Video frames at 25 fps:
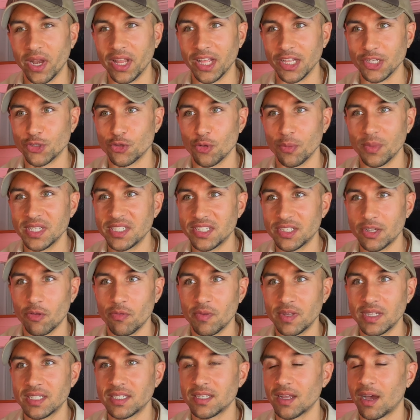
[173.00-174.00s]
Instrument
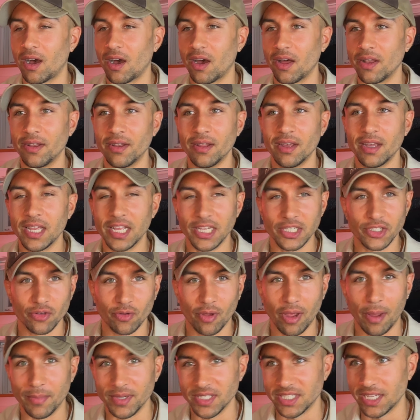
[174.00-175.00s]
series on
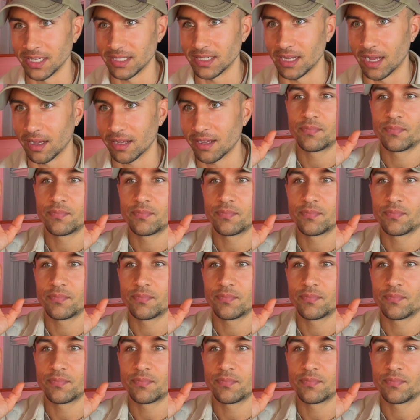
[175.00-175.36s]
Instagram and TikTok.